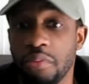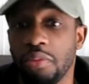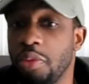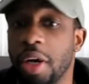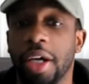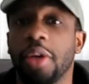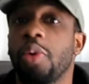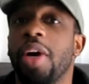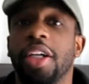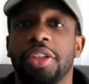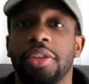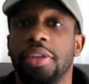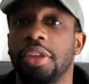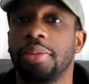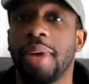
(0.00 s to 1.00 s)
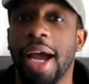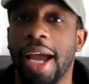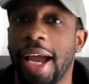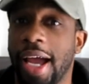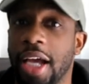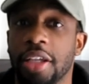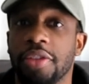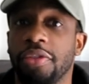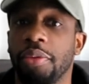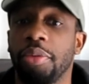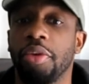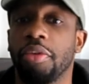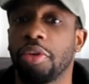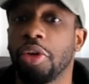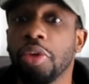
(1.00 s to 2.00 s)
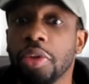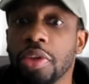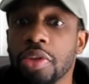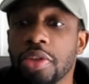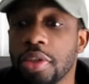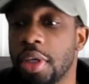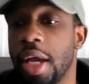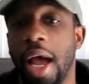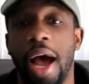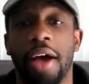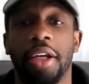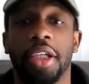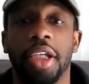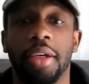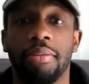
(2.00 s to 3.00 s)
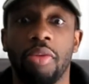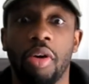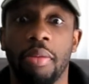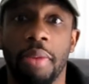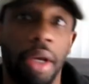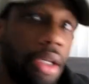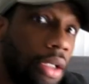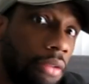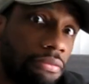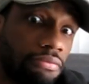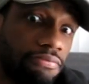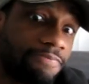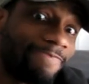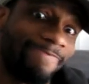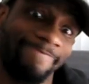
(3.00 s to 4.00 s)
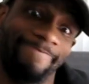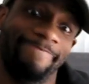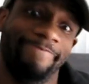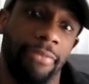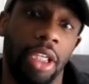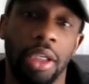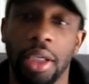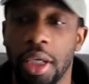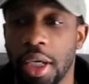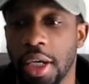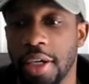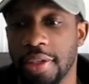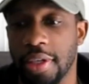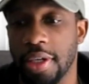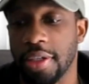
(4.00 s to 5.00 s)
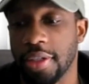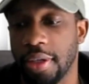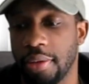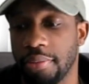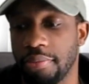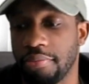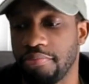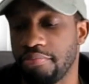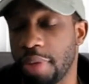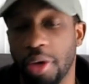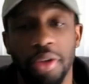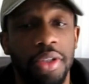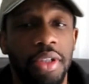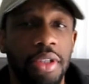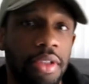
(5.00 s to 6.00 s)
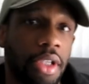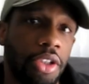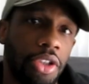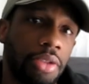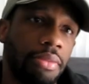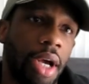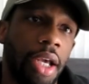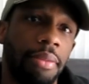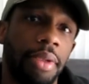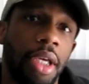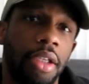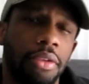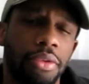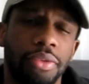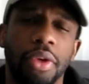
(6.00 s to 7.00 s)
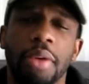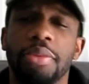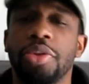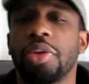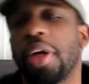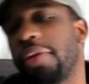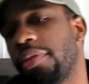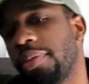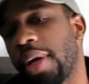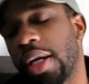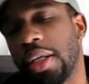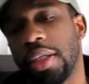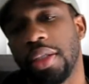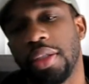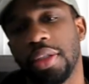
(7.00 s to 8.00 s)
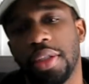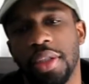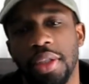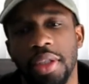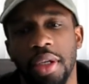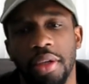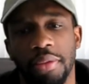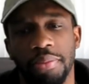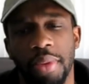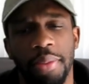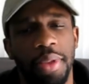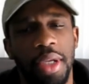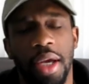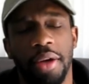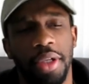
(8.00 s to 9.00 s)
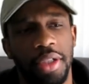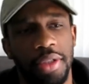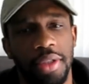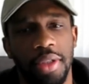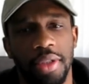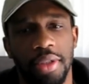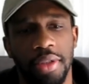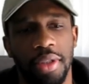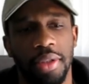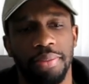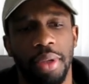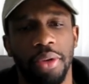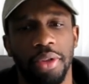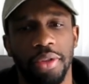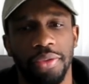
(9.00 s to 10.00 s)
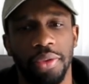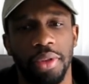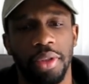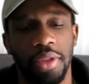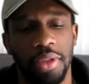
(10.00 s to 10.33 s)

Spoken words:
what questions you might ask from your recruiters, how to get more money, because there's some bonuses that you might be eligible for. I'm sure everybody, you know, maybe now gets the bonus for the